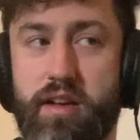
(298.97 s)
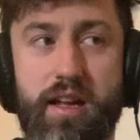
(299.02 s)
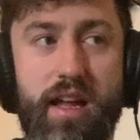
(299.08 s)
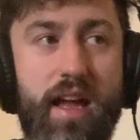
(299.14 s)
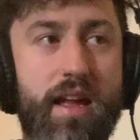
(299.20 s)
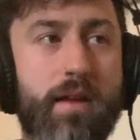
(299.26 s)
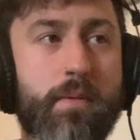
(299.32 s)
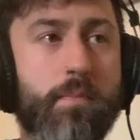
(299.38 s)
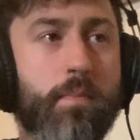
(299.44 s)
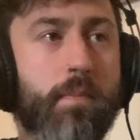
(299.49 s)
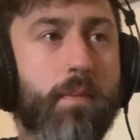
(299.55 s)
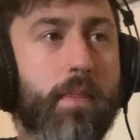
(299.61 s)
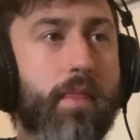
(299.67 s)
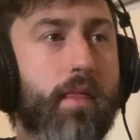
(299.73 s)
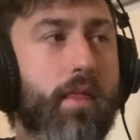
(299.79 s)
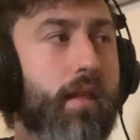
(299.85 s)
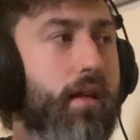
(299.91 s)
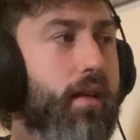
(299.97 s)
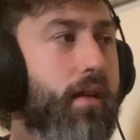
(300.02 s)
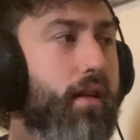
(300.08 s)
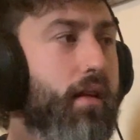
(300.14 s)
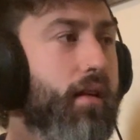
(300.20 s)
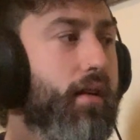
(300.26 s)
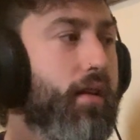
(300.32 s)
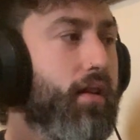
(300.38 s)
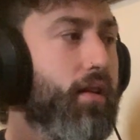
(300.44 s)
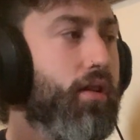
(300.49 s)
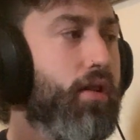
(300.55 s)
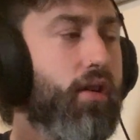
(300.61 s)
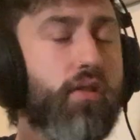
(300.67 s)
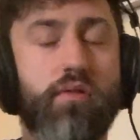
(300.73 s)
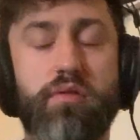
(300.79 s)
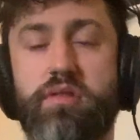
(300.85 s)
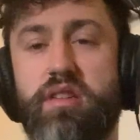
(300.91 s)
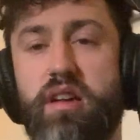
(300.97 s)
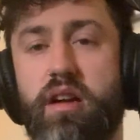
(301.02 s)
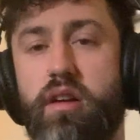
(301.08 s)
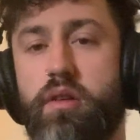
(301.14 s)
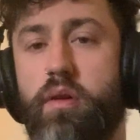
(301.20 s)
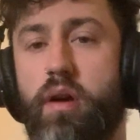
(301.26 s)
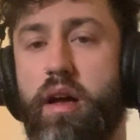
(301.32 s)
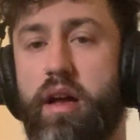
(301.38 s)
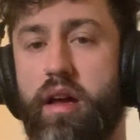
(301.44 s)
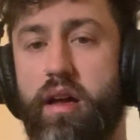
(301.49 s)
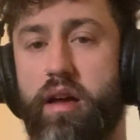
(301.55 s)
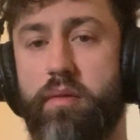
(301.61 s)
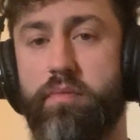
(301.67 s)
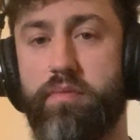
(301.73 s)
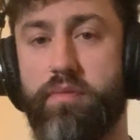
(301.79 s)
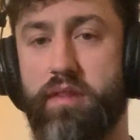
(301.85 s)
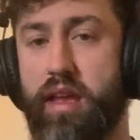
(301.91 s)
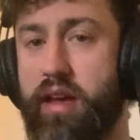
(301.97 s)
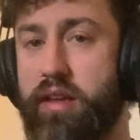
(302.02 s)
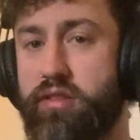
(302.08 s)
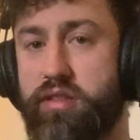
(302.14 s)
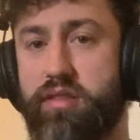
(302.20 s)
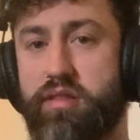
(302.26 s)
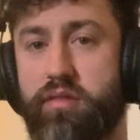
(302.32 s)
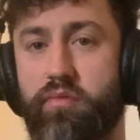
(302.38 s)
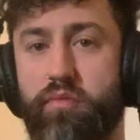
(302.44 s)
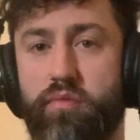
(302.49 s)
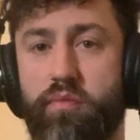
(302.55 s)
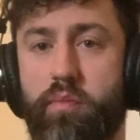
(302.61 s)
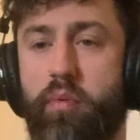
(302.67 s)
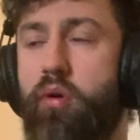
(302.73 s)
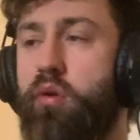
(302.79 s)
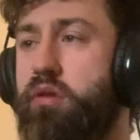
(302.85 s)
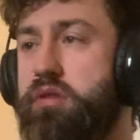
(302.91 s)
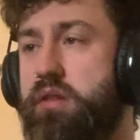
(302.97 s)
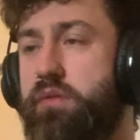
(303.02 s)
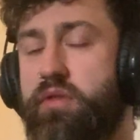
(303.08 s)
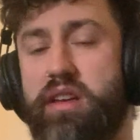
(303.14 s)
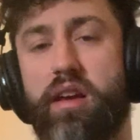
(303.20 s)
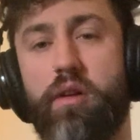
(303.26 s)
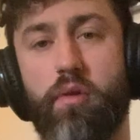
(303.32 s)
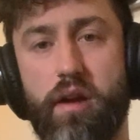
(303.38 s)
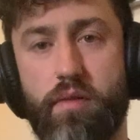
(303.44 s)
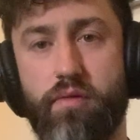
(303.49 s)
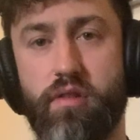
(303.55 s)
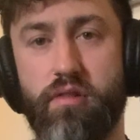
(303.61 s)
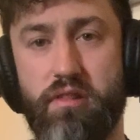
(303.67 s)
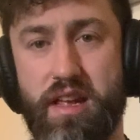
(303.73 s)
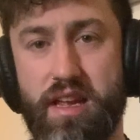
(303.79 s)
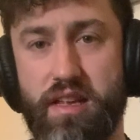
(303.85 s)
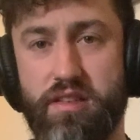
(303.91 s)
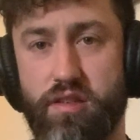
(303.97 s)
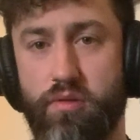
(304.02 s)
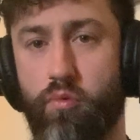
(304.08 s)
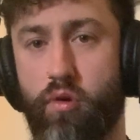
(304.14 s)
Okay, Cool. So yeah, just pause the video whenever you need to